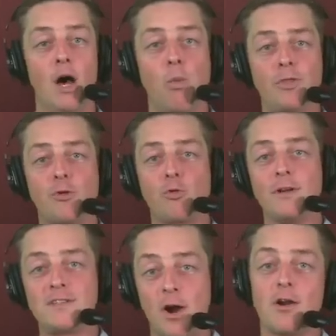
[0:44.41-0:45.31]
with the
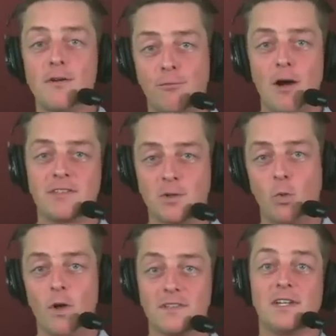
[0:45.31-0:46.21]
return of Russell
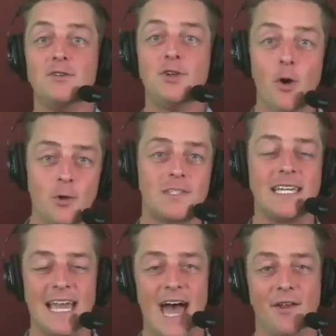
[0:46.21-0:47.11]
Wilson to
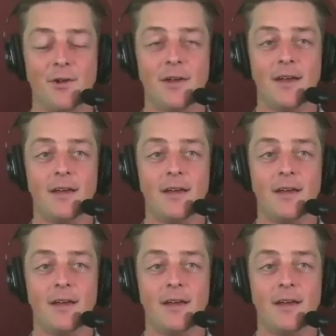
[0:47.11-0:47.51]
Seattle,